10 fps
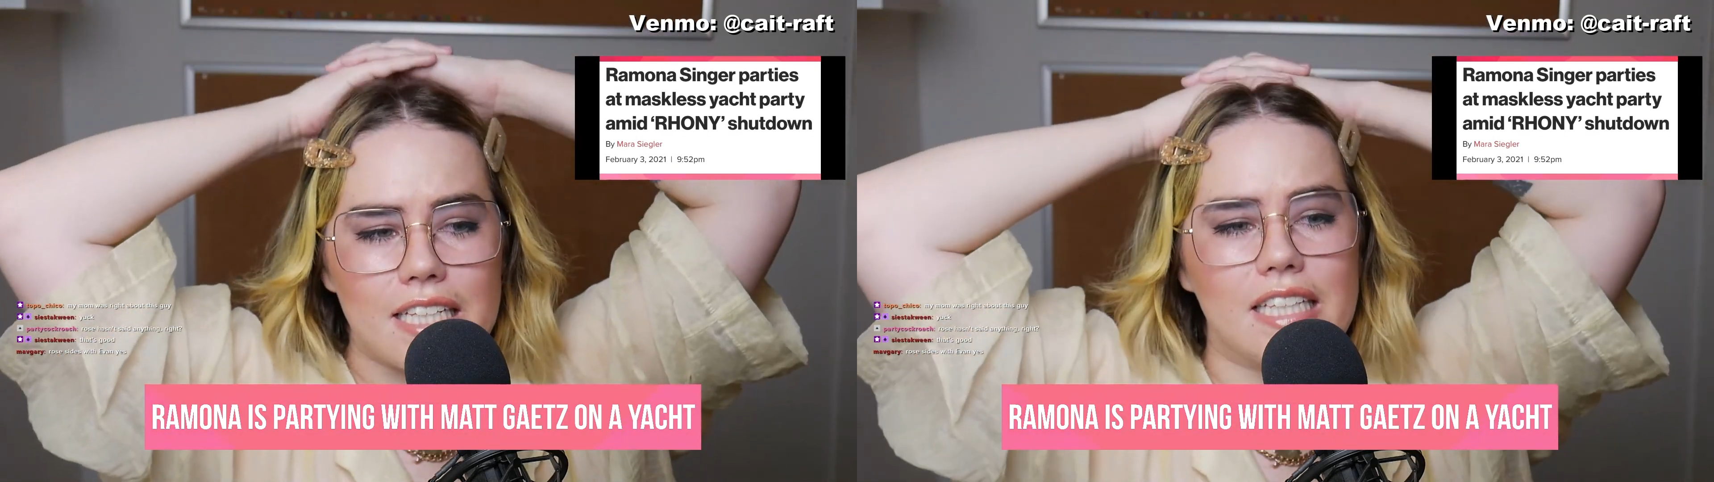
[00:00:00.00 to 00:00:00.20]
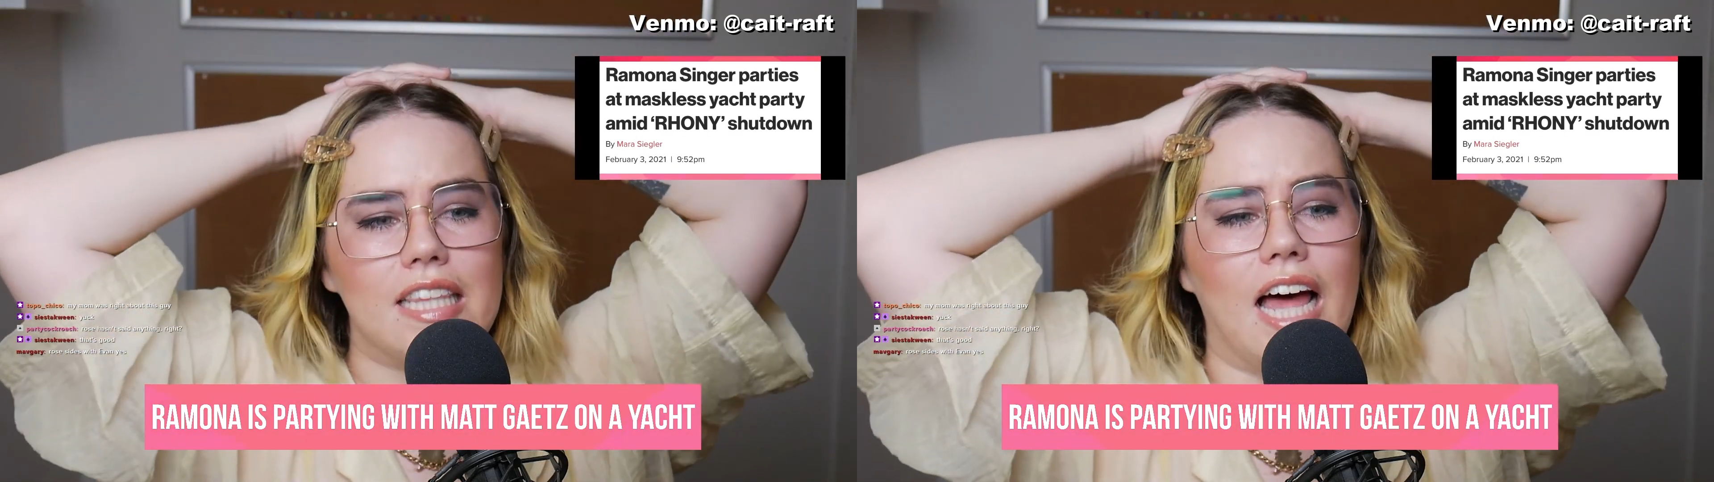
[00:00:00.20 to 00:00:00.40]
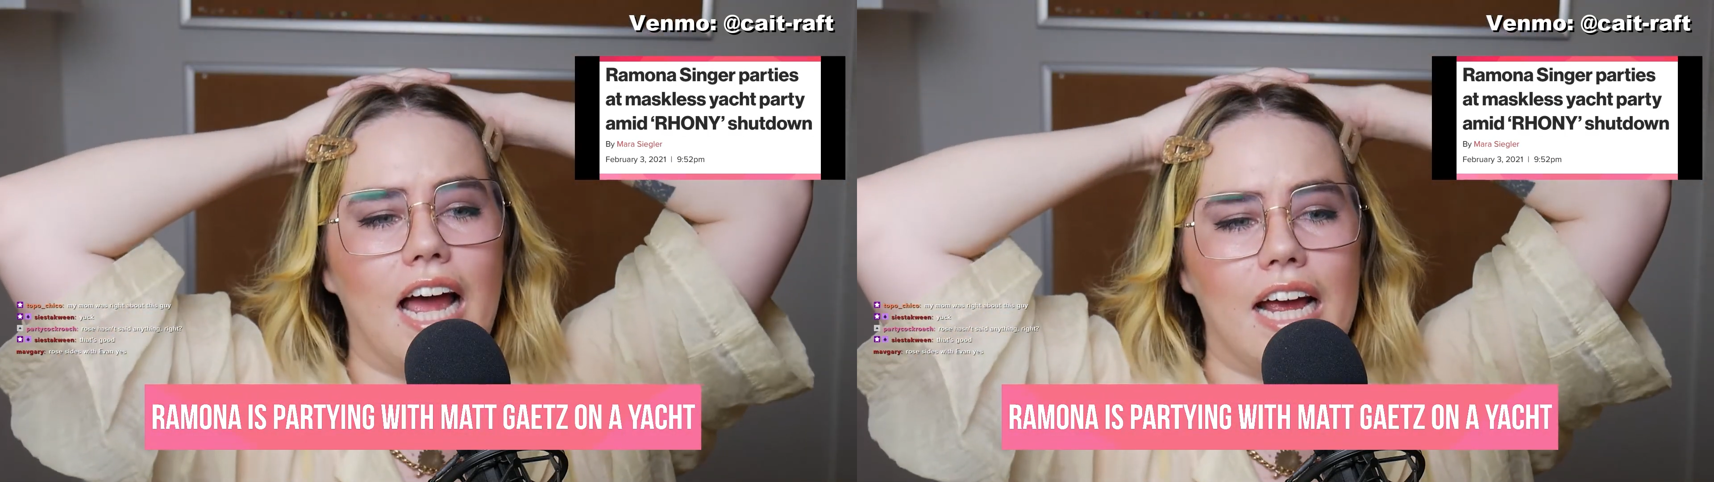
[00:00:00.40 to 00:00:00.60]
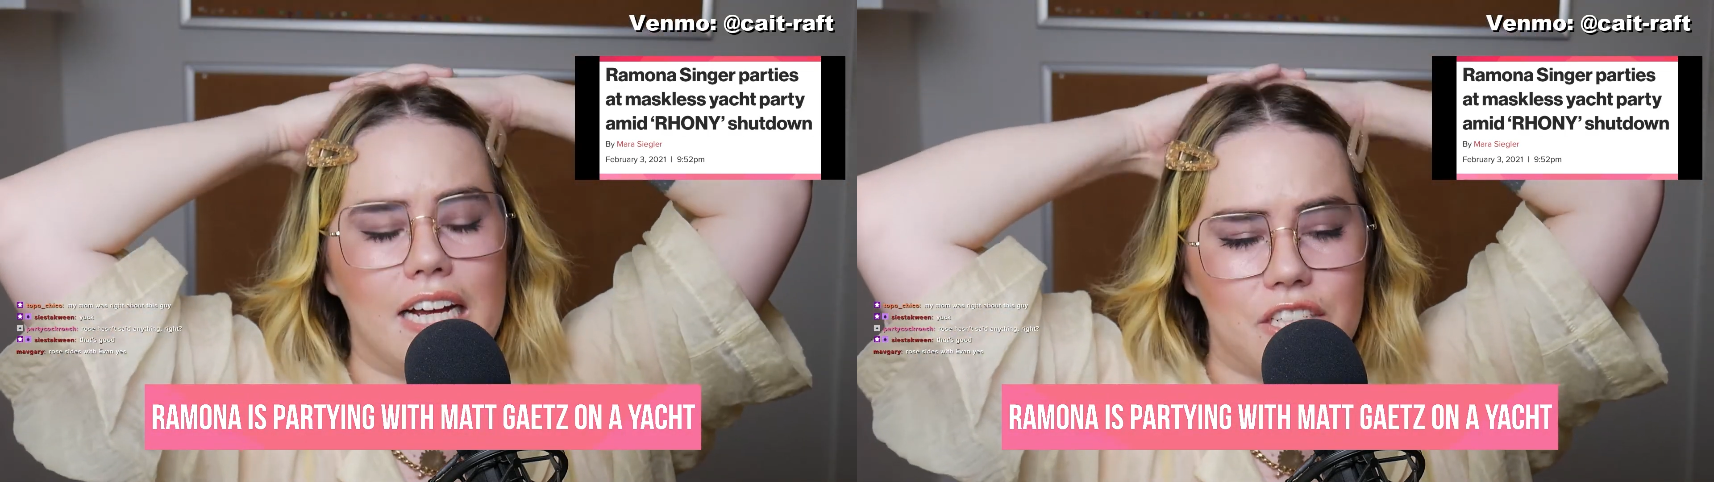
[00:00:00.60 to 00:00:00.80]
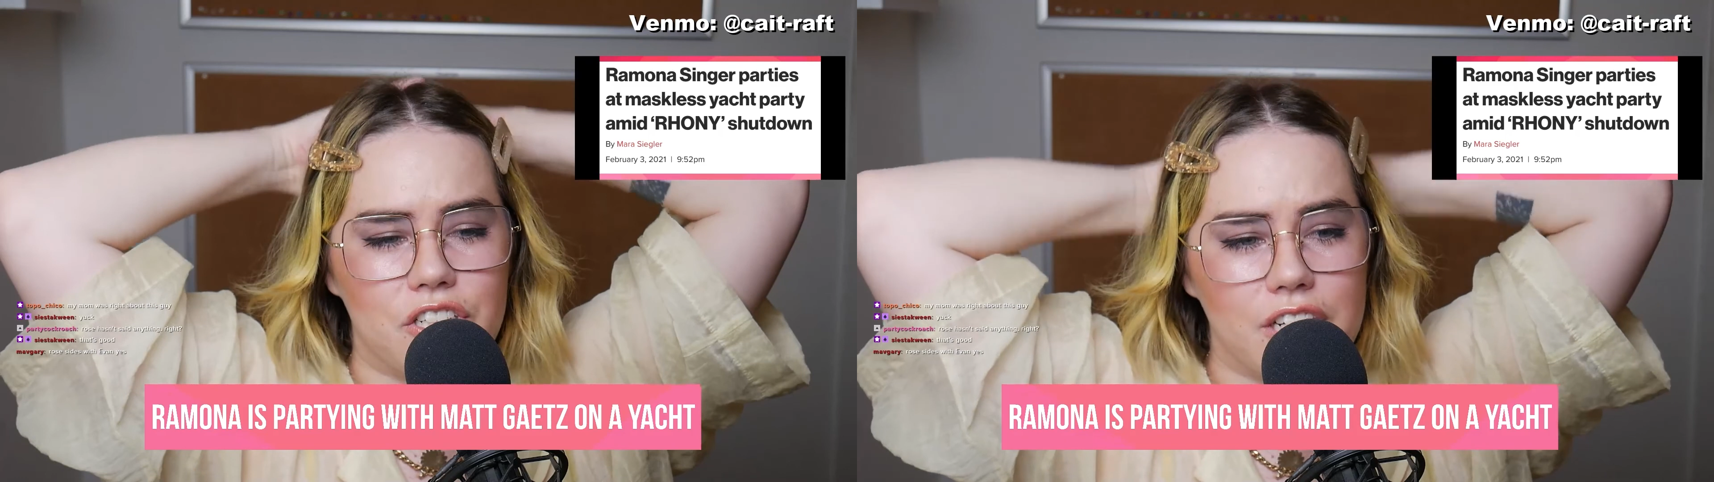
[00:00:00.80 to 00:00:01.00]

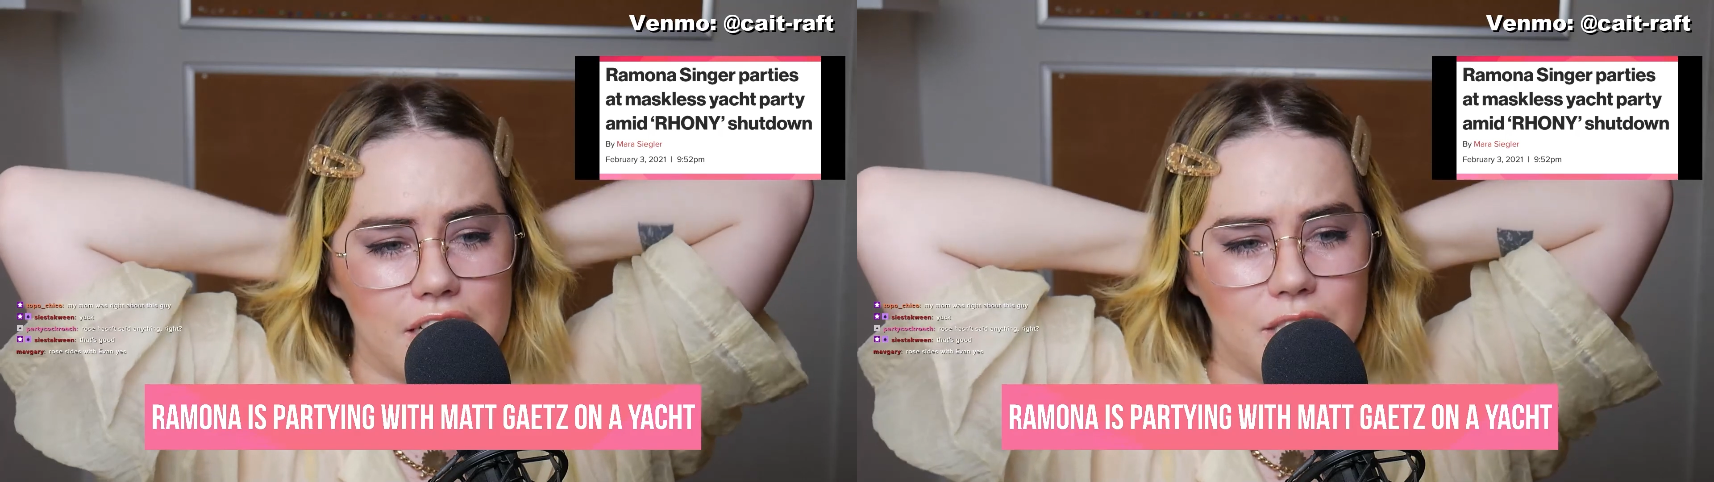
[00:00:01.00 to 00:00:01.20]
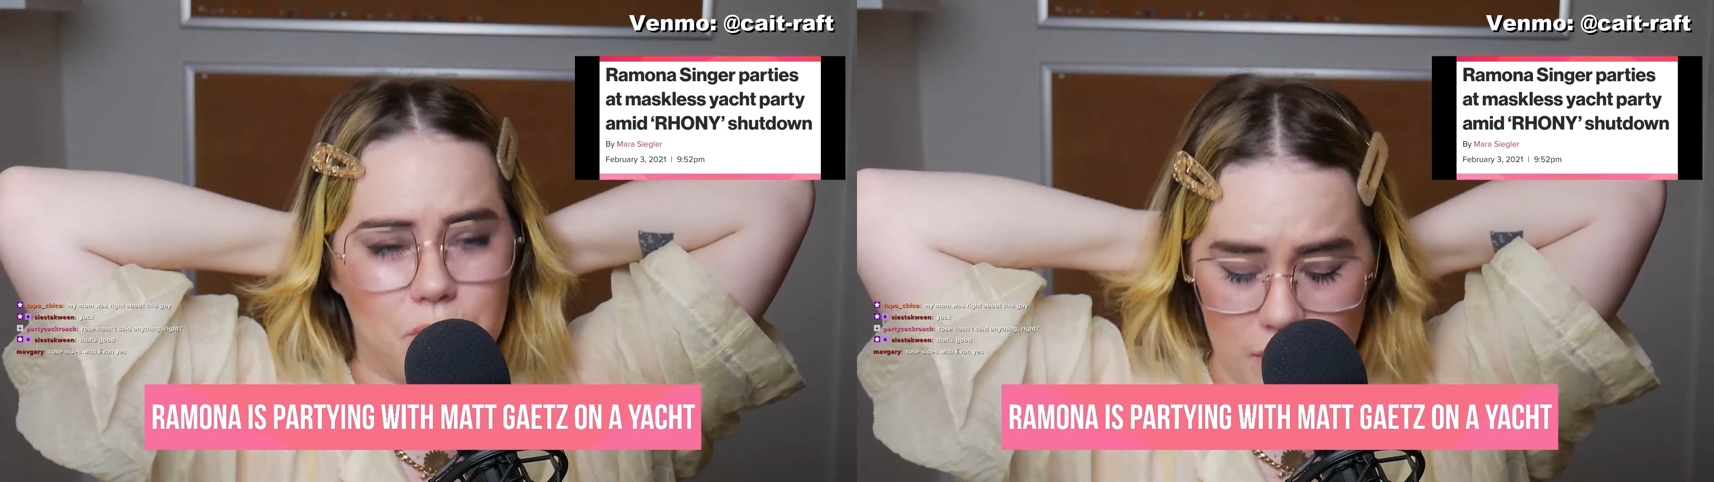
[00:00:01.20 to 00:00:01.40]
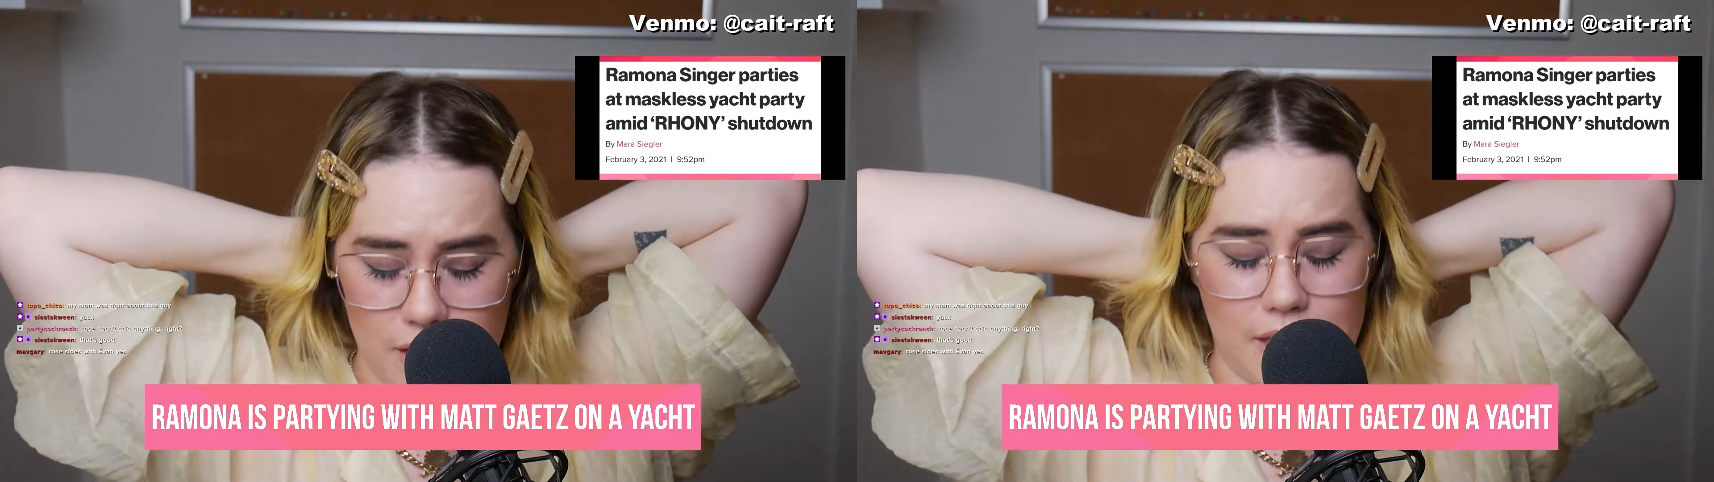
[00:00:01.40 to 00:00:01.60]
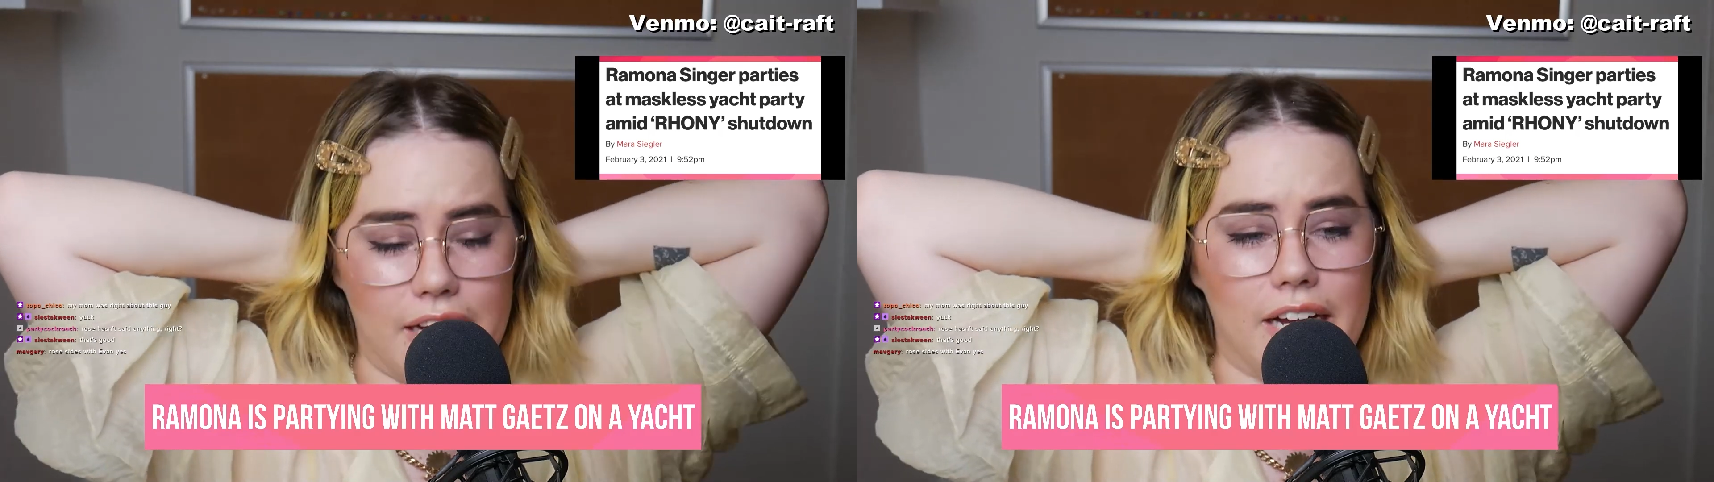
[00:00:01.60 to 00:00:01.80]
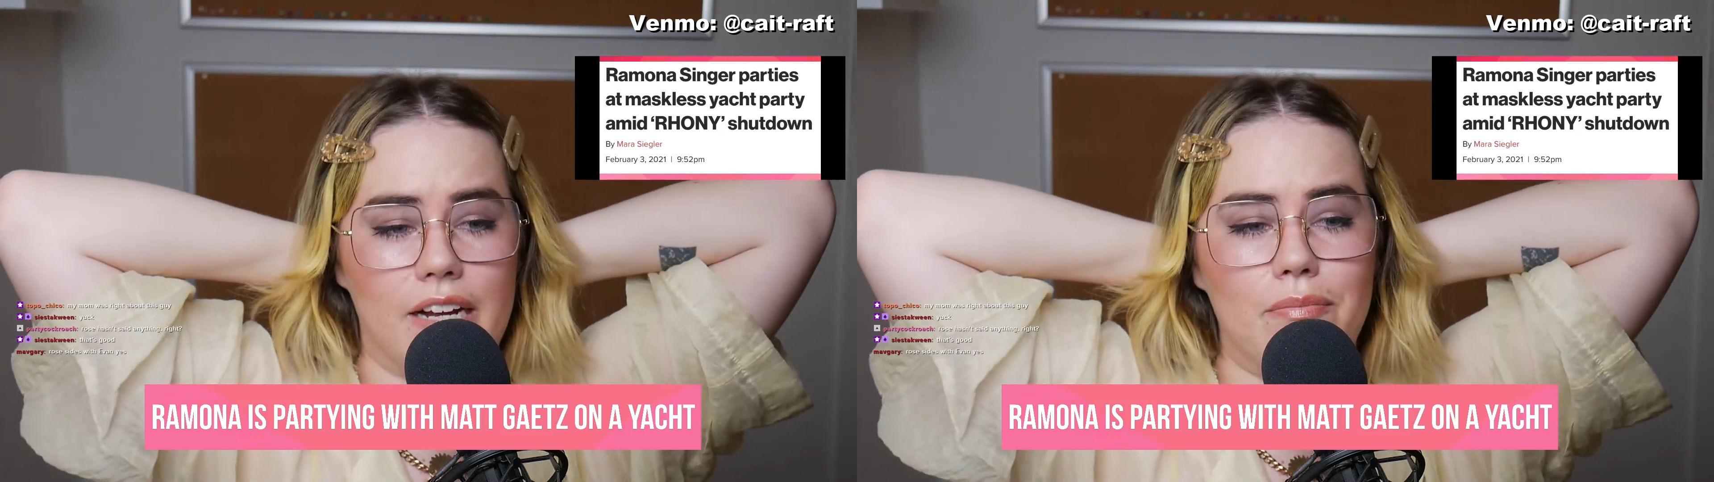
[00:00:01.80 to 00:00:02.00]
Like, she's
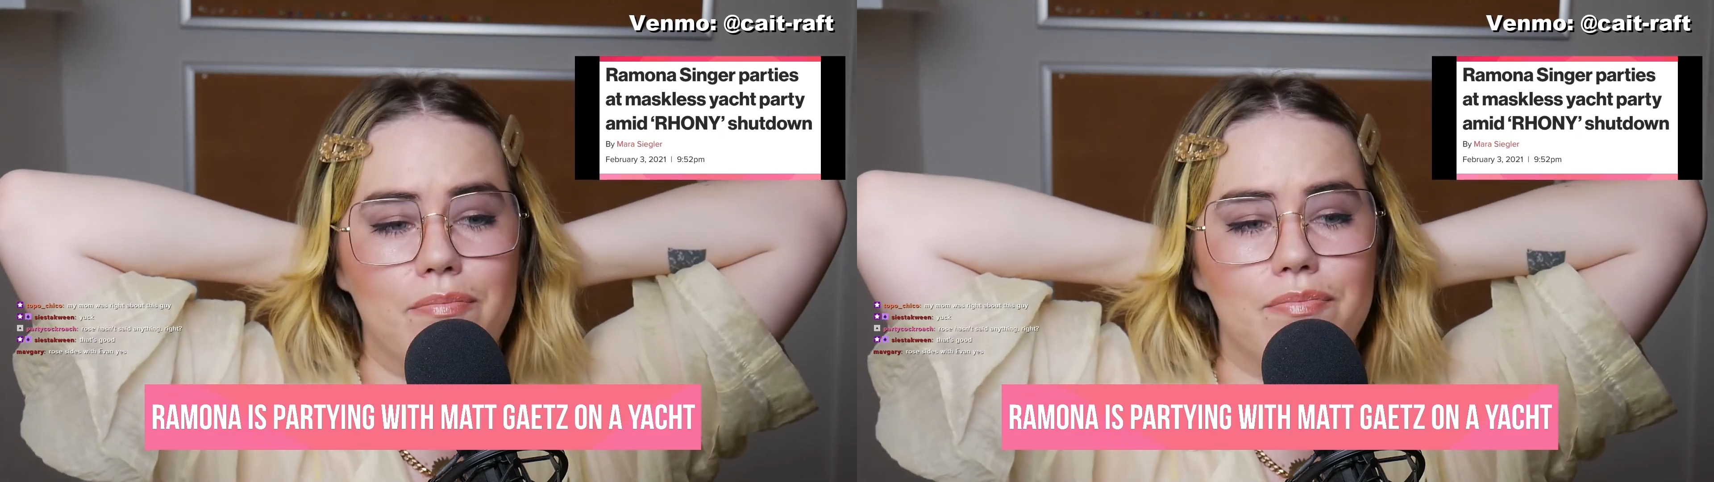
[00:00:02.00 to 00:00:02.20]
really